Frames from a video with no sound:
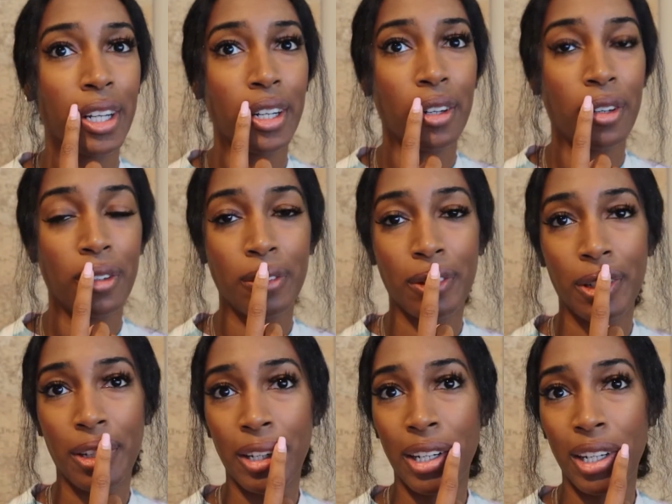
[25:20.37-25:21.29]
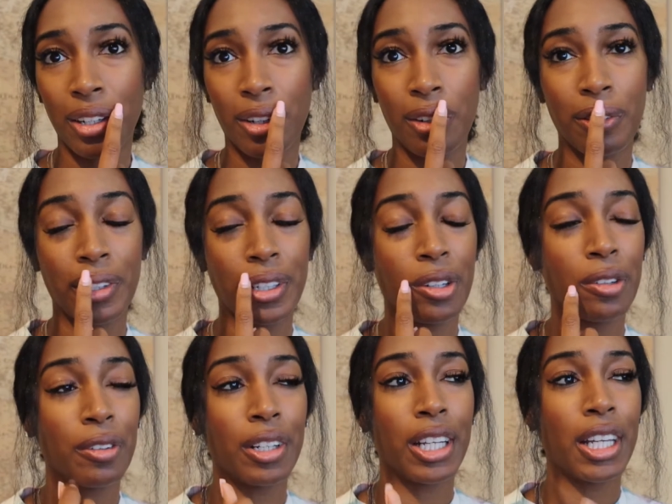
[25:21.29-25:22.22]
and over and over and
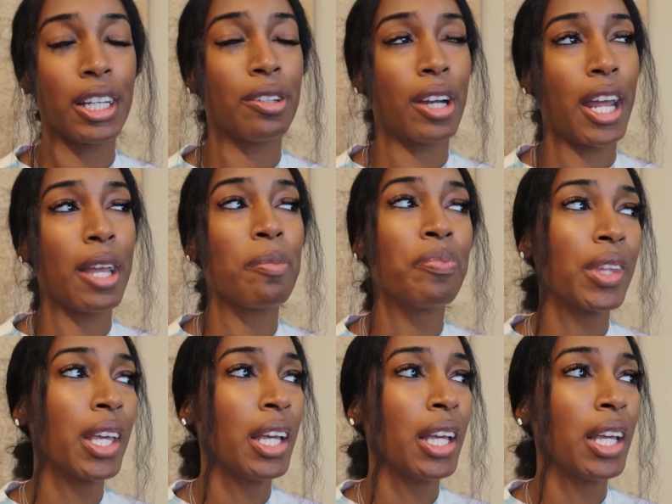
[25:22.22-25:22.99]
over again, right?